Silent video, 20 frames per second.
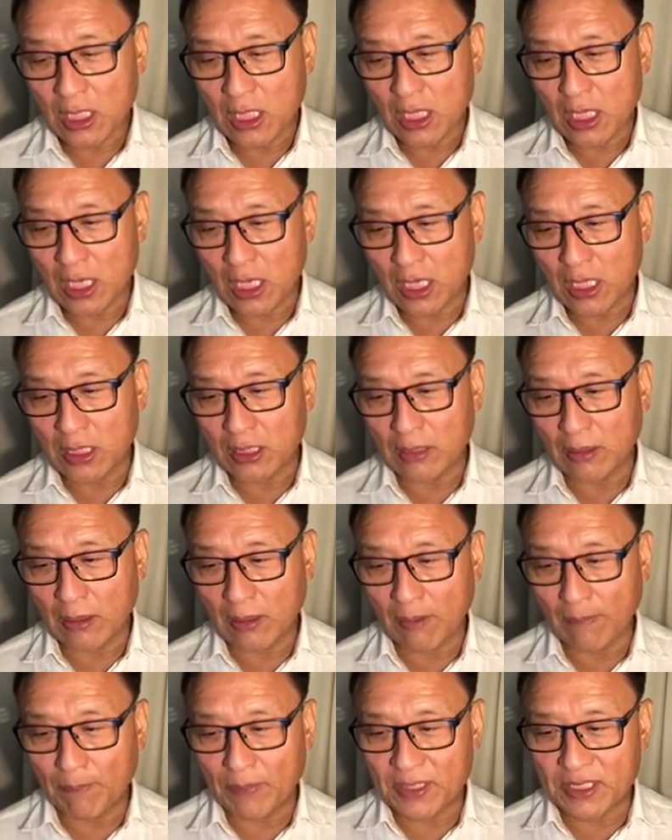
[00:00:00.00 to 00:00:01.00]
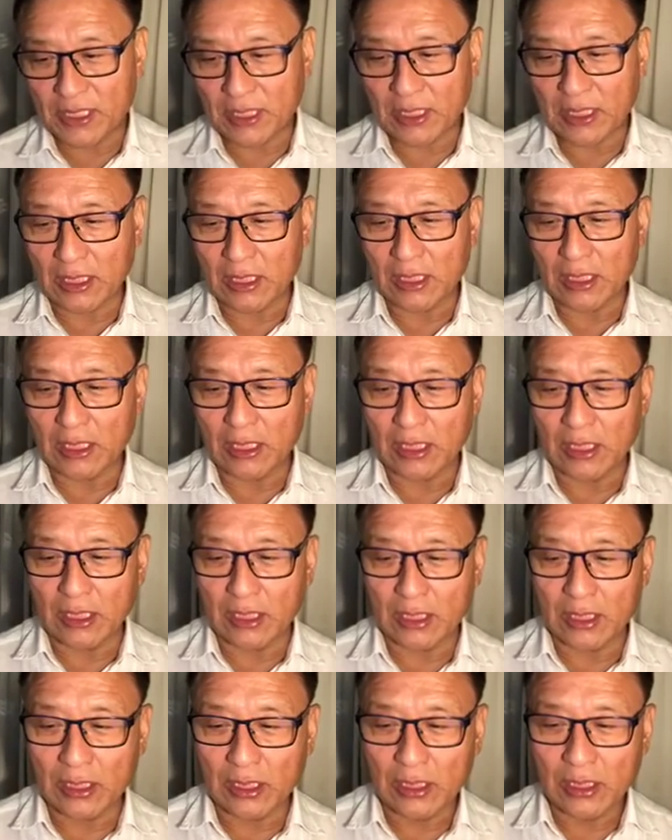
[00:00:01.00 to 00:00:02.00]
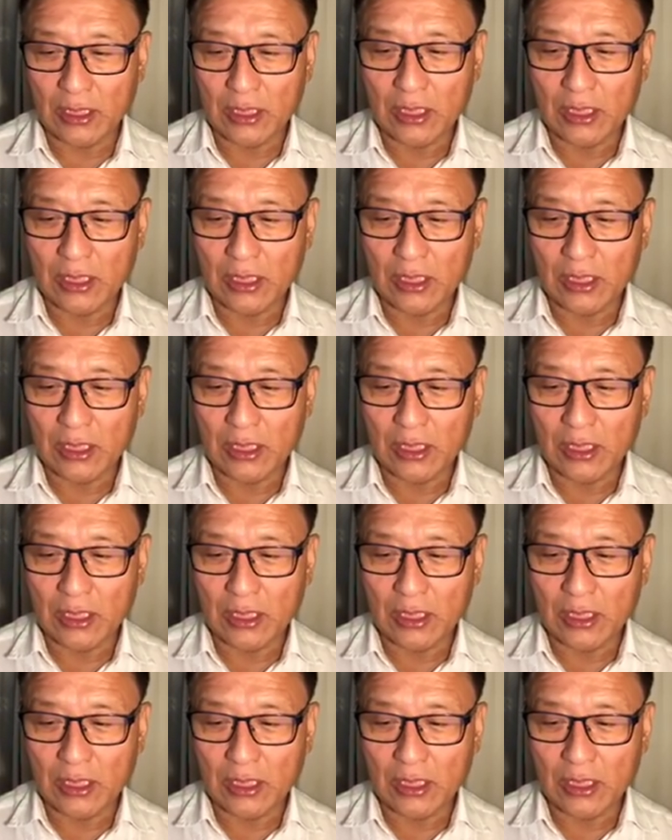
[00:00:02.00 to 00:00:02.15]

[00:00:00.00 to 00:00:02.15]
and uh, particularly